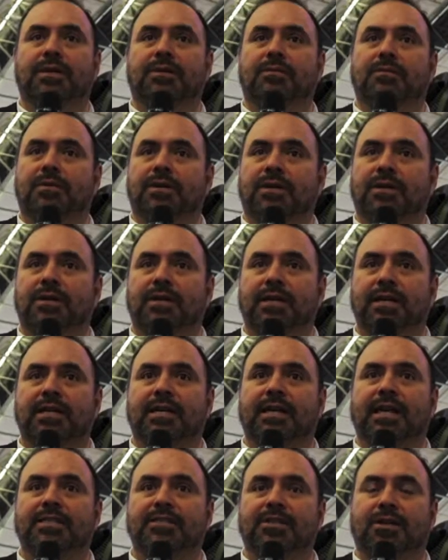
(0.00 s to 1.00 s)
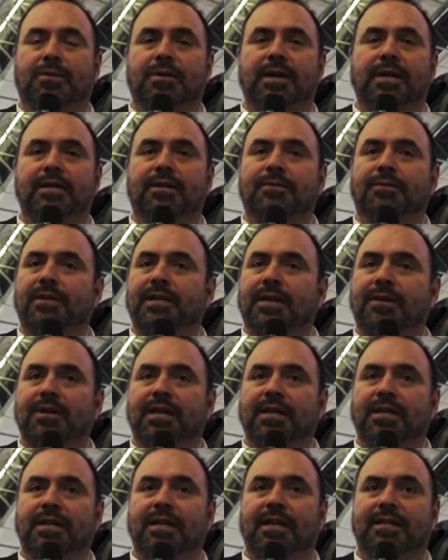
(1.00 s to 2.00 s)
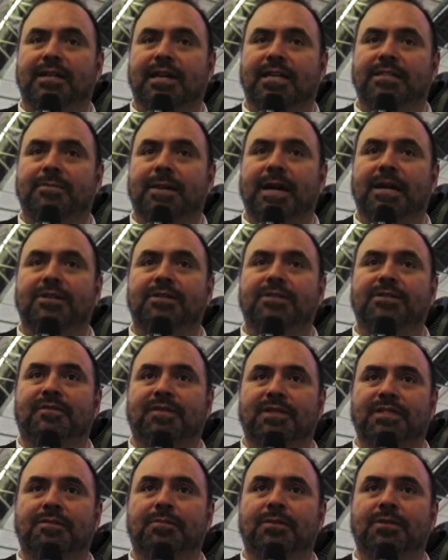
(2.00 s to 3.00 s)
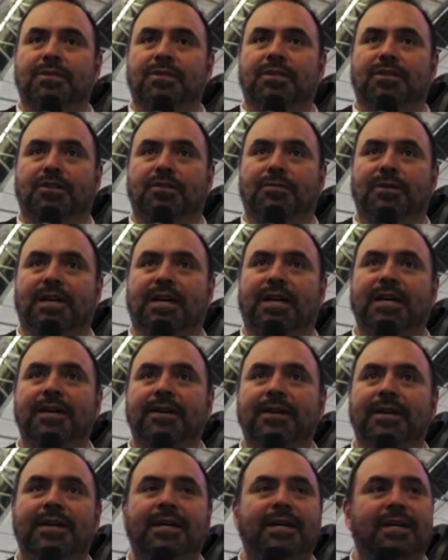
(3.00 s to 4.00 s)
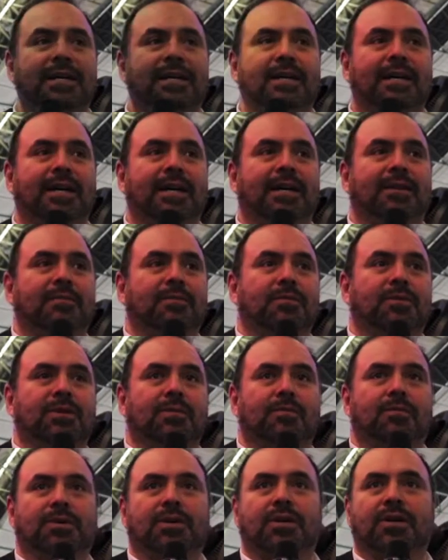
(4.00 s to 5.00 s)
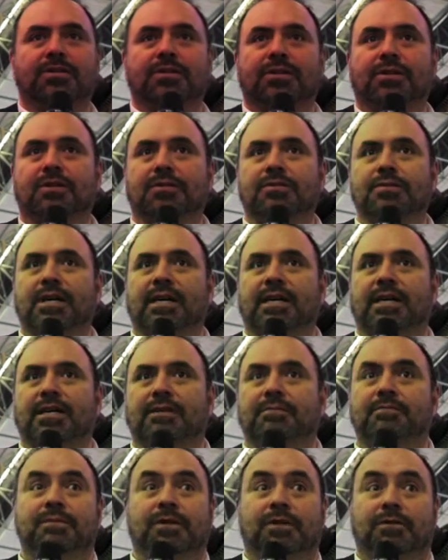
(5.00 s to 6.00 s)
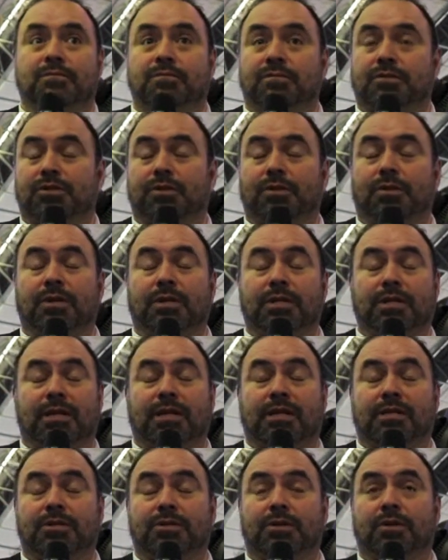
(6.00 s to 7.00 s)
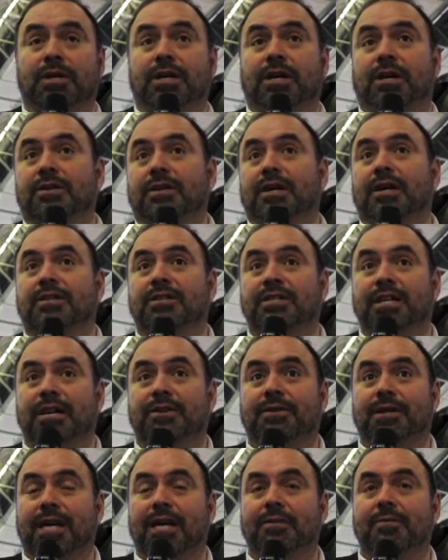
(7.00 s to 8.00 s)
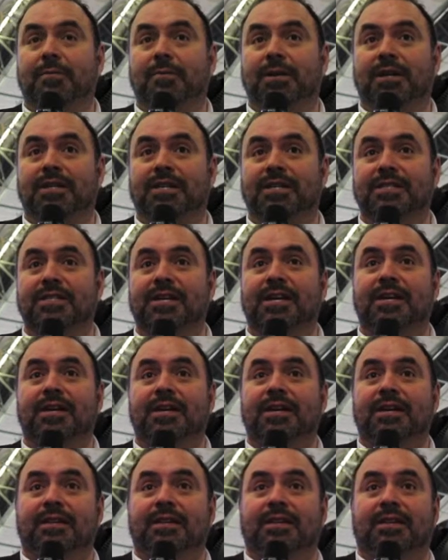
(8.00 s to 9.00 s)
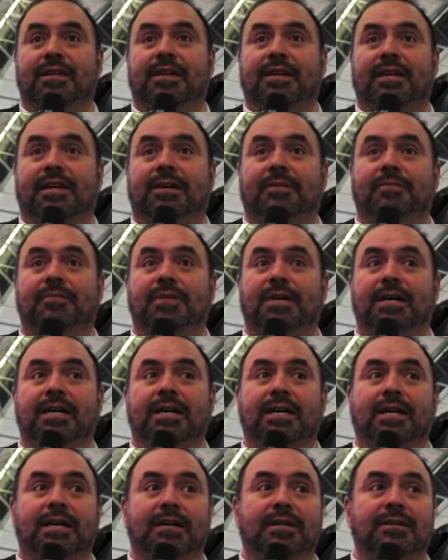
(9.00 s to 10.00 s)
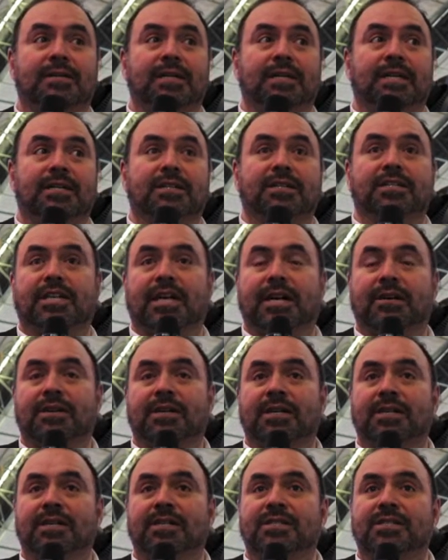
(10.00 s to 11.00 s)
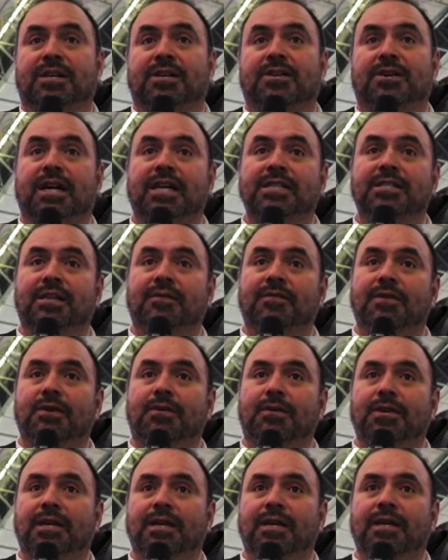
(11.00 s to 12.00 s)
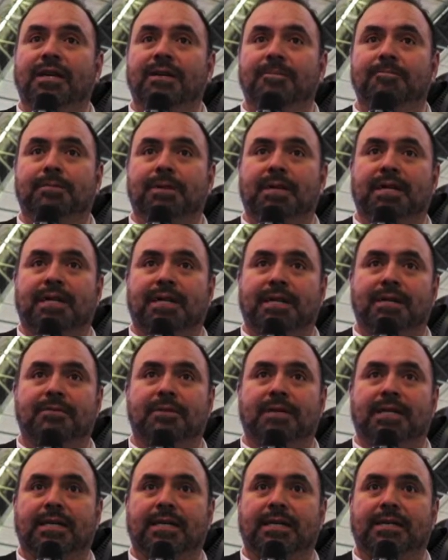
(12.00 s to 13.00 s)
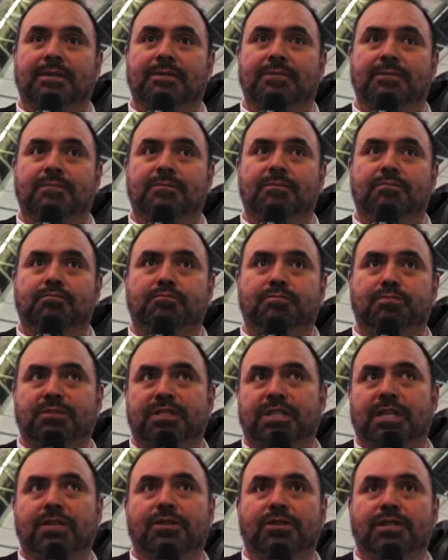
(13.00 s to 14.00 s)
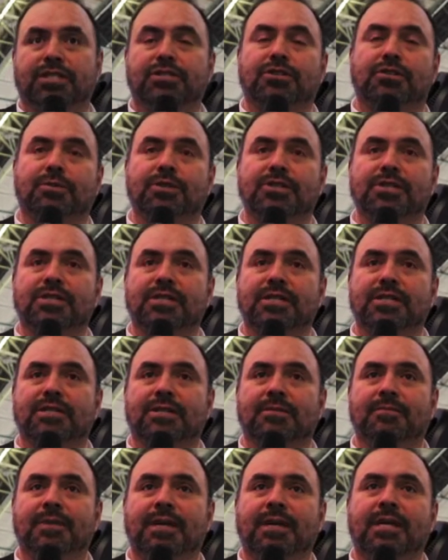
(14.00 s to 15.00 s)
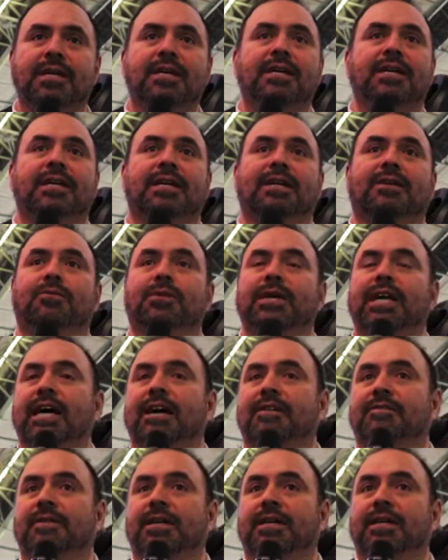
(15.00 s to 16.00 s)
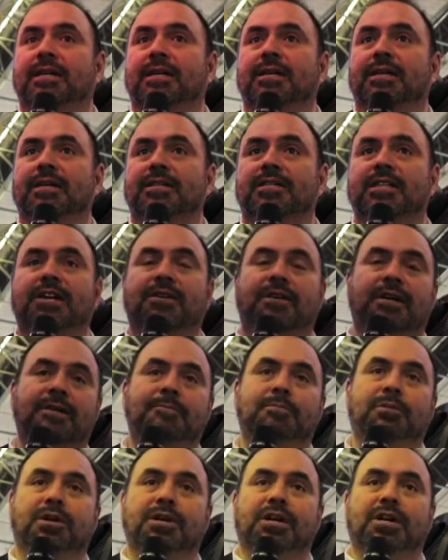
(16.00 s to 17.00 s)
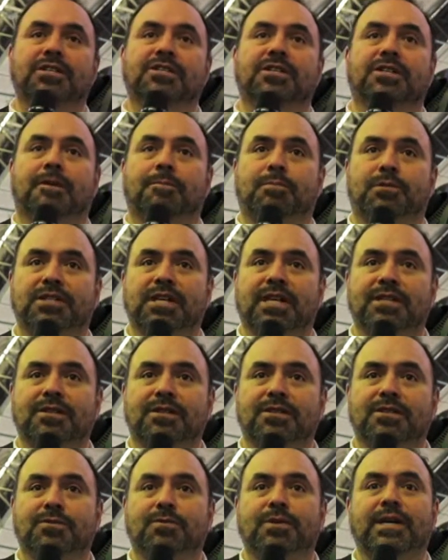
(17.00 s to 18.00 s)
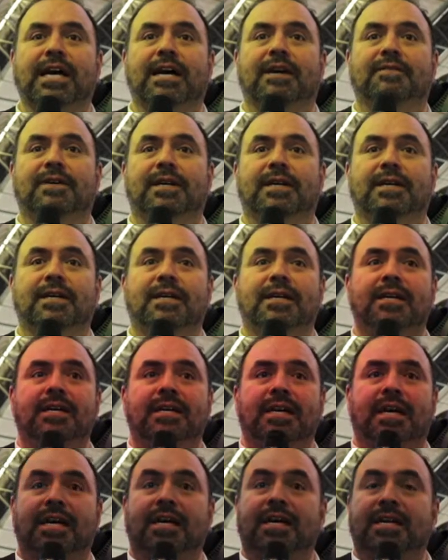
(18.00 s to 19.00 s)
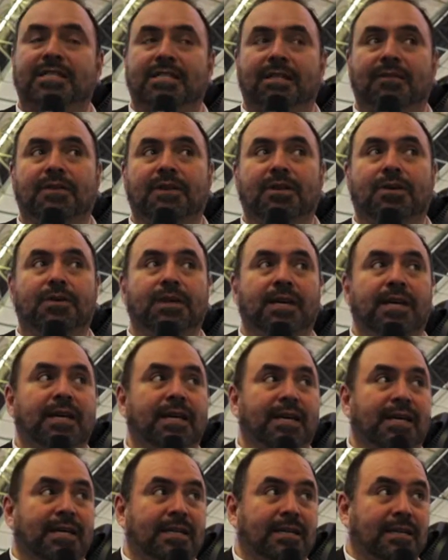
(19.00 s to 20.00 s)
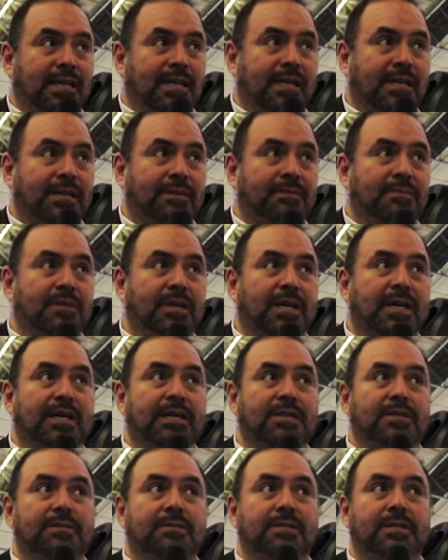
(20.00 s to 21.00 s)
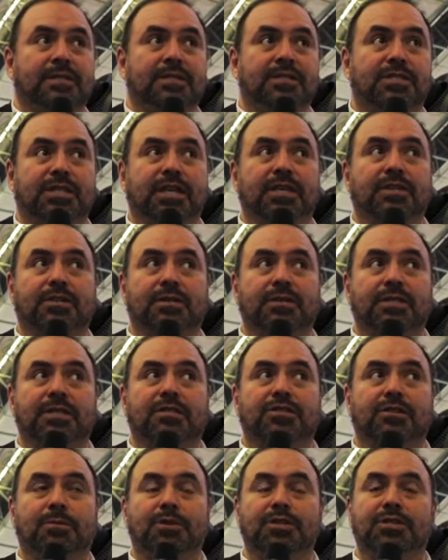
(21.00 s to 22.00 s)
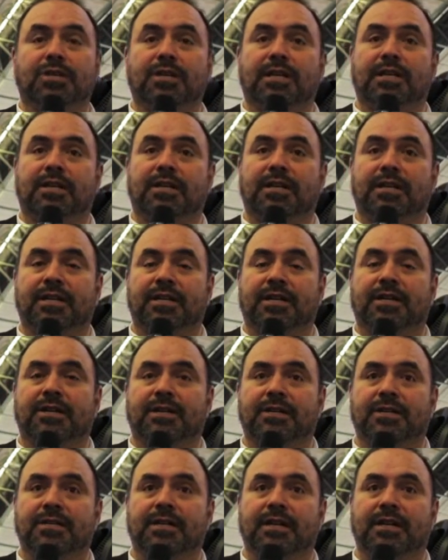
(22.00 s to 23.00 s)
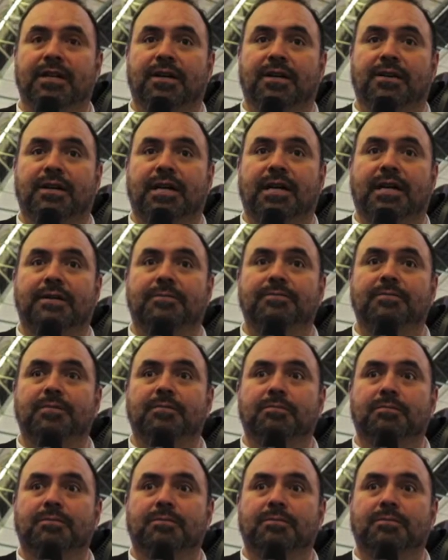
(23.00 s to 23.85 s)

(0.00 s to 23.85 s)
where, where it gets corrected without any test patterns visible to the human eye. we're, we're also you know, showing, showing our, our Terra capabilities. The um, uh, uh, Terra is our SDVOE in, uh, signal distribution system. Uh, we have uh, Terra input cards in our projectors. We have uh, SDVOE uh, signal distribution in our in our in our